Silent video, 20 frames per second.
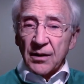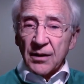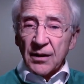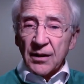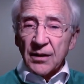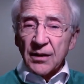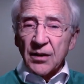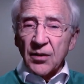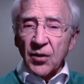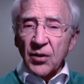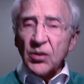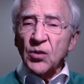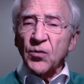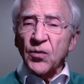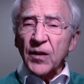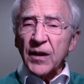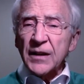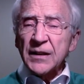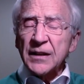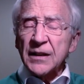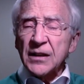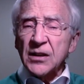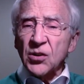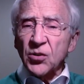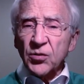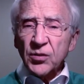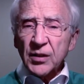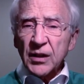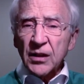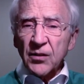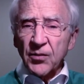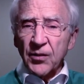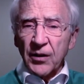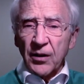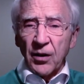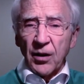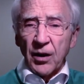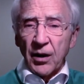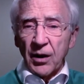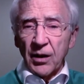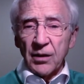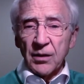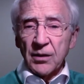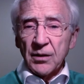you know, are you finding yourself at all